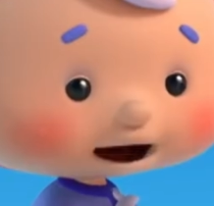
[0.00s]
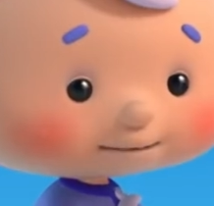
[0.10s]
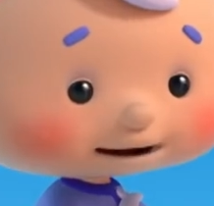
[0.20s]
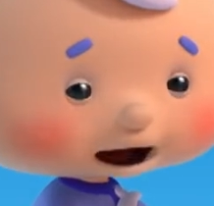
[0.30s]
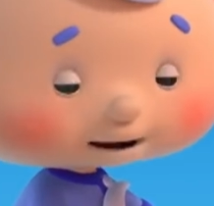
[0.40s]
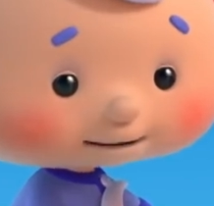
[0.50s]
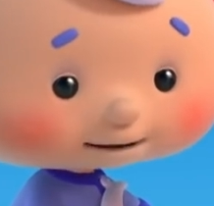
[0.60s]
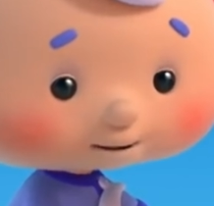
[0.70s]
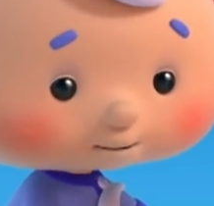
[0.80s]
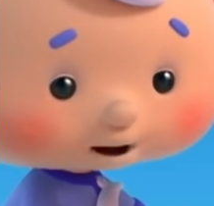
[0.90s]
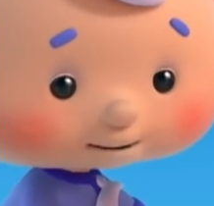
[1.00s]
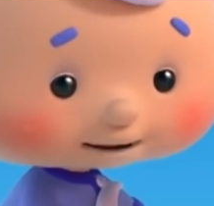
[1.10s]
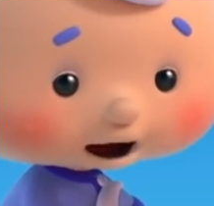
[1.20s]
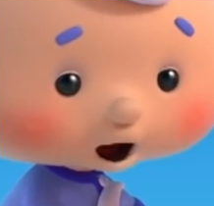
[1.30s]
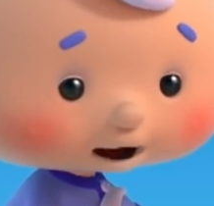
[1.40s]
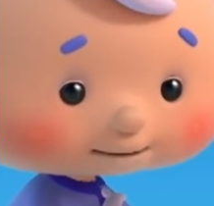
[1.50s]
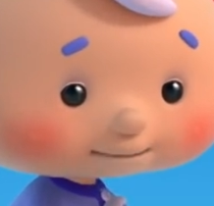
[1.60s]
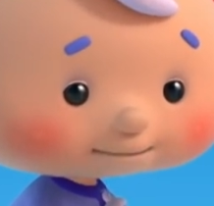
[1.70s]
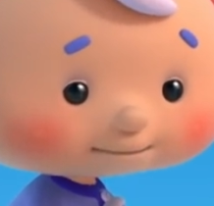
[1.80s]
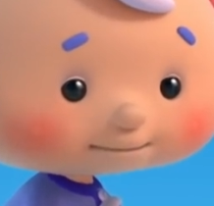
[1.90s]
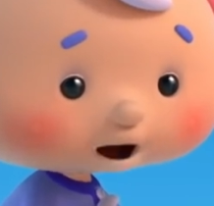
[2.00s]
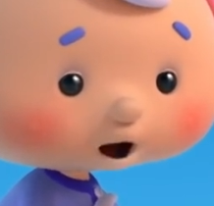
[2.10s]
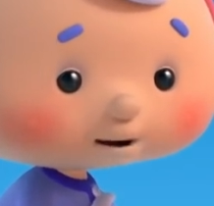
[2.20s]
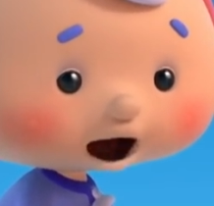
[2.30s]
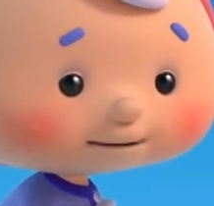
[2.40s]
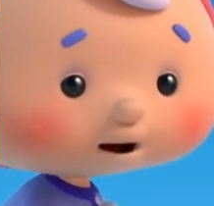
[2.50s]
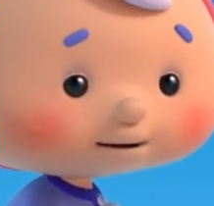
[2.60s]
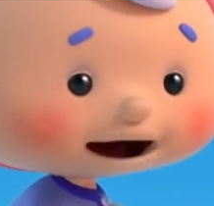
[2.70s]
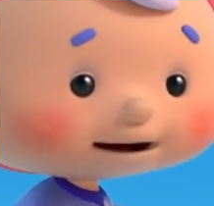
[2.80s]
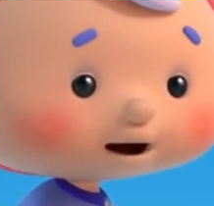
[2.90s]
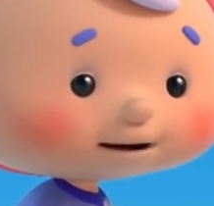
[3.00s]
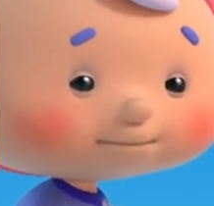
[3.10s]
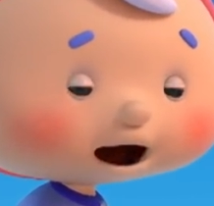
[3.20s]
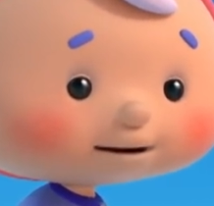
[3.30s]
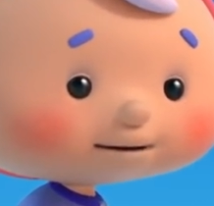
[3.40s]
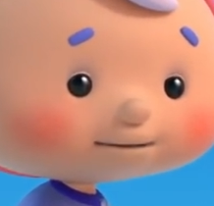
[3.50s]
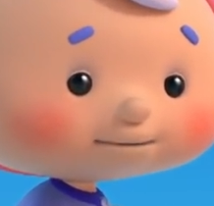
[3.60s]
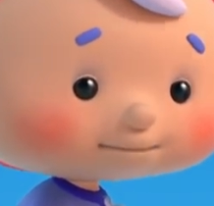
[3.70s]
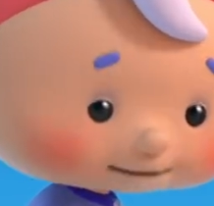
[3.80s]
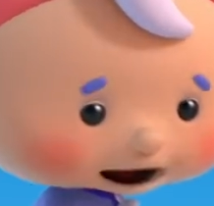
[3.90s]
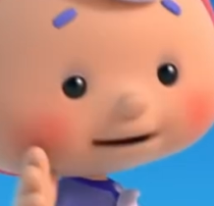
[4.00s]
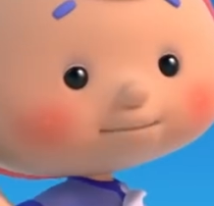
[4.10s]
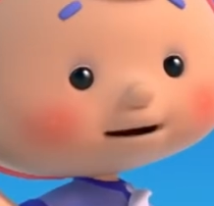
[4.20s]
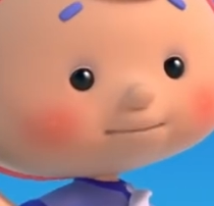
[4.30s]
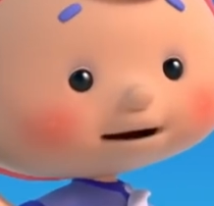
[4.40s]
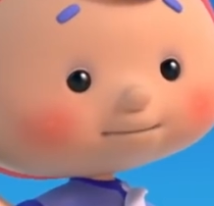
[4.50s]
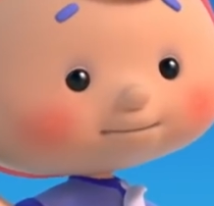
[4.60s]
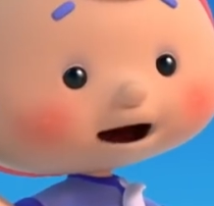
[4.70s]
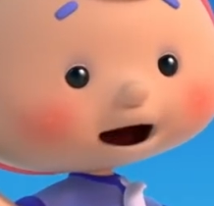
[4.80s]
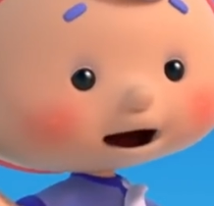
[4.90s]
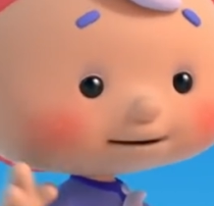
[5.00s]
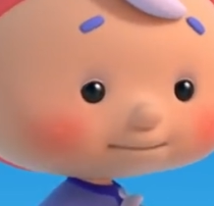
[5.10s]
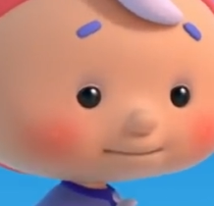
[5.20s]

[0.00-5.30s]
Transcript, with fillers: She's tired, Fuffa Cloud, so she's gone back to bed. I've come instead.